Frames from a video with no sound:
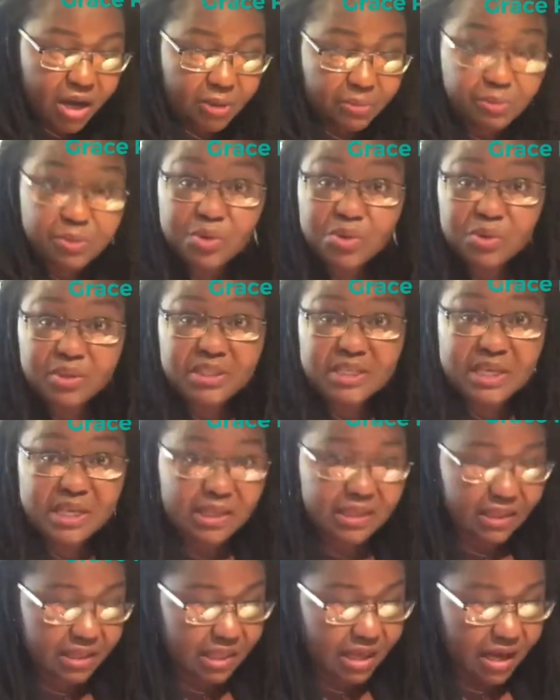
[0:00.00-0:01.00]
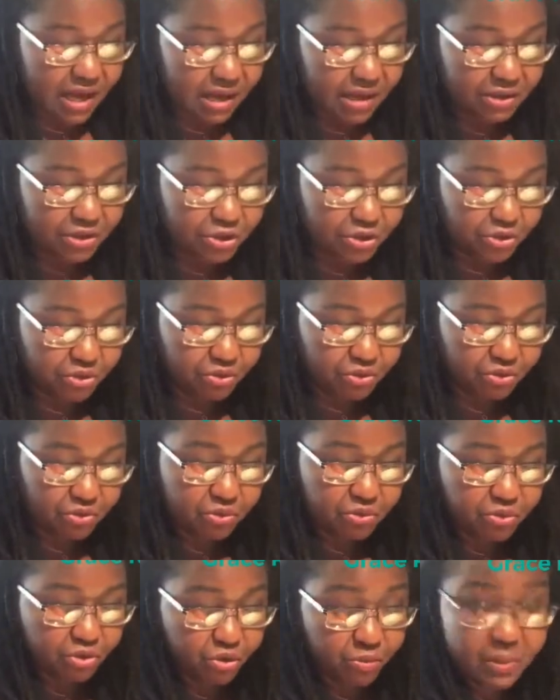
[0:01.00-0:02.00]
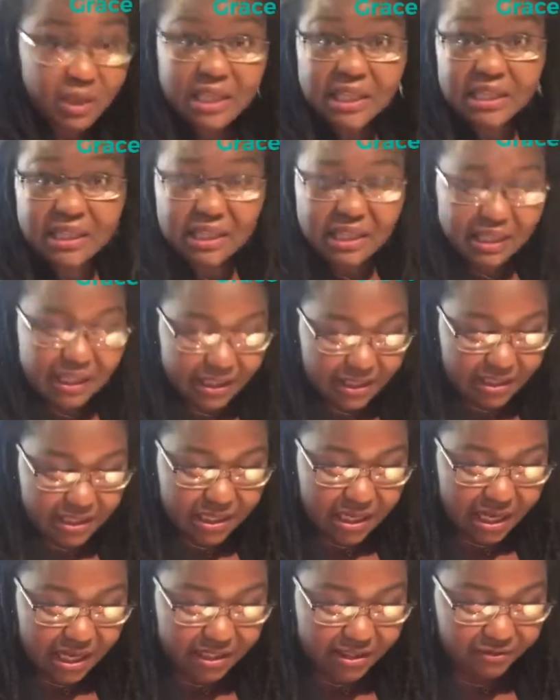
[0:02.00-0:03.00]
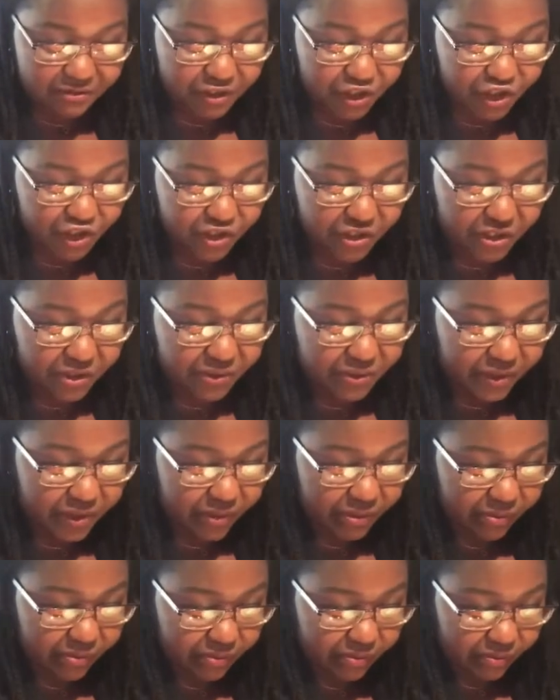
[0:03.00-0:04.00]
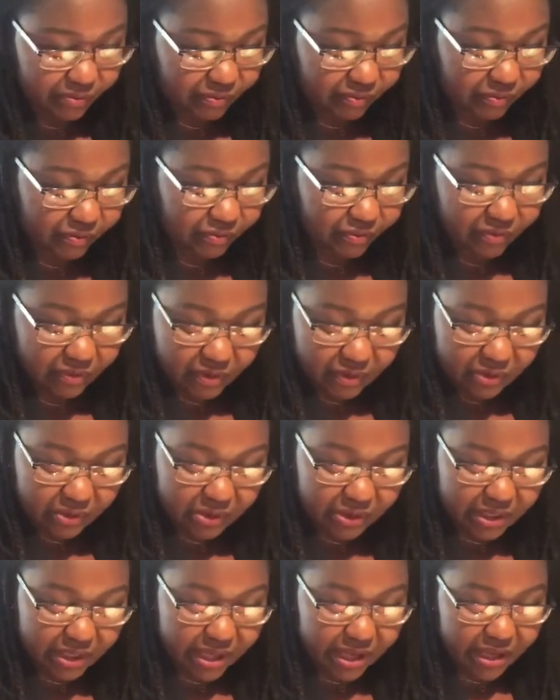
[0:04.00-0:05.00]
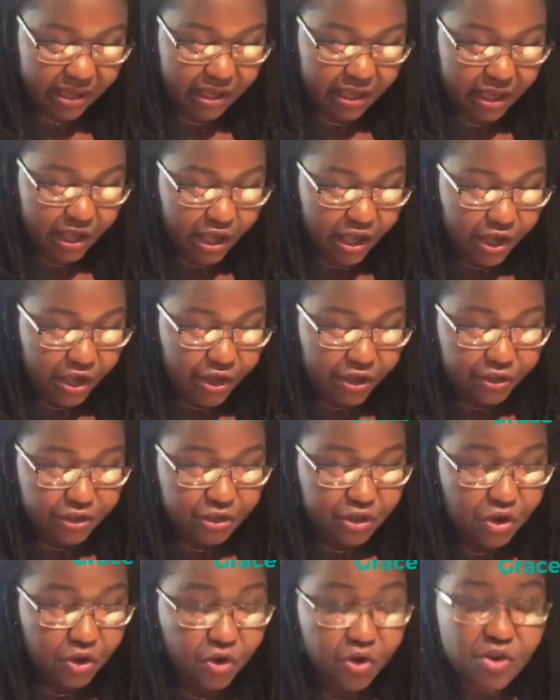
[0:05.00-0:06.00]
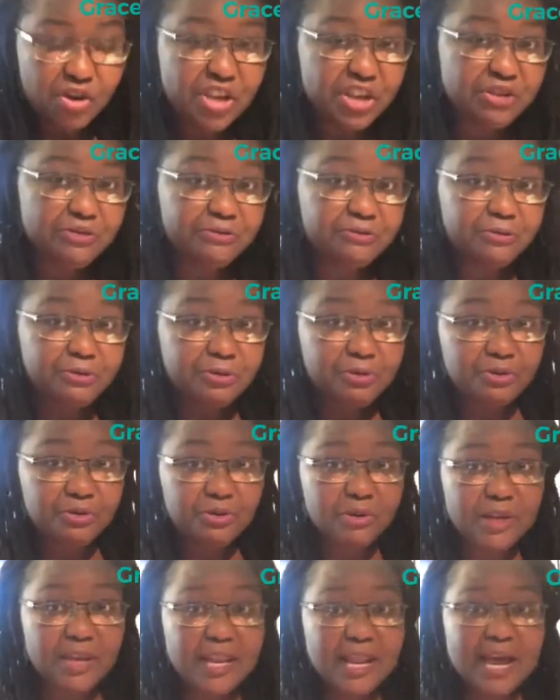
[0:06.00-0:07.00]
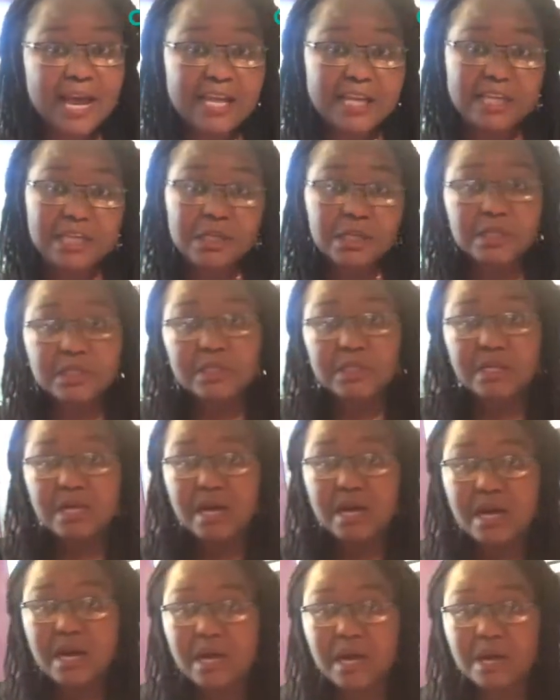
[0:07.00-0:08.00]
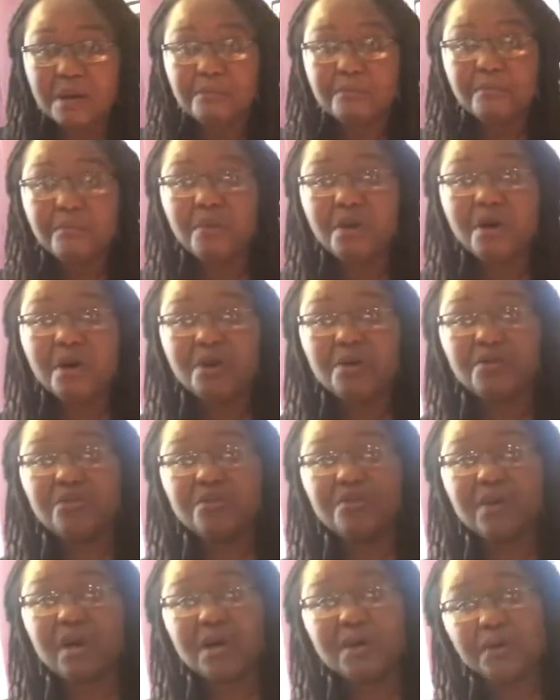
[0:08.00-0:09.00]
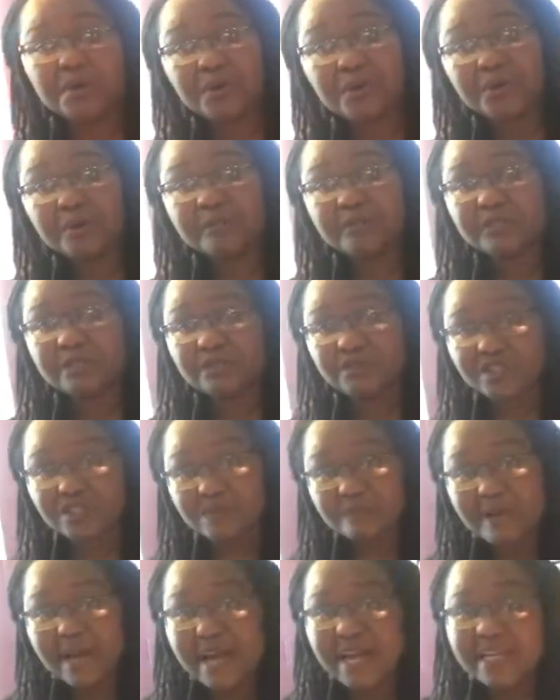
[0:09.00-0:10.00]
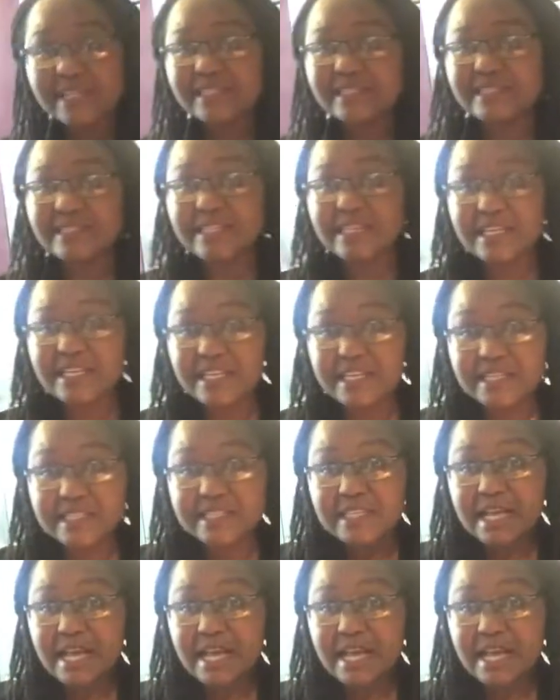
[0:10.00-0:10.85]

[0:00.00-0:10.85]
protein that you normally eat as a vegetarian. Okay, so if you like more herbs and spices,